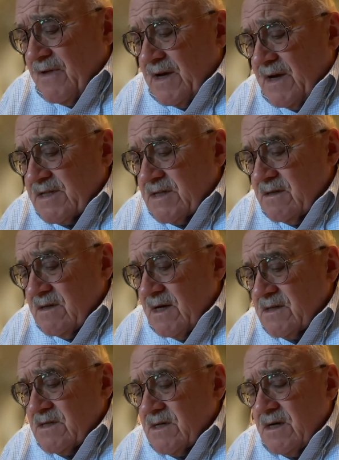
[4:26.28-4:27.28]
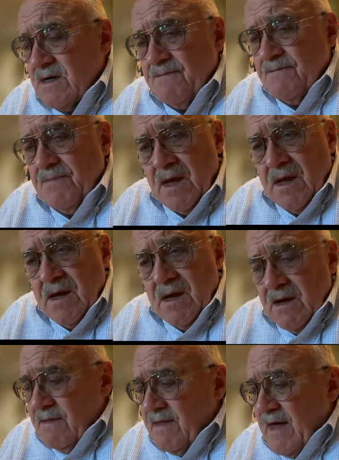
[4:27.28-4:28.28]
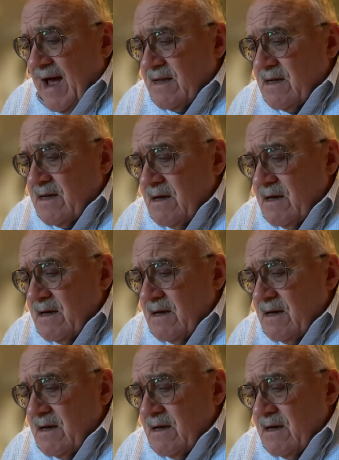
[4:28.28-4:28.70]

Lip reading: this, that that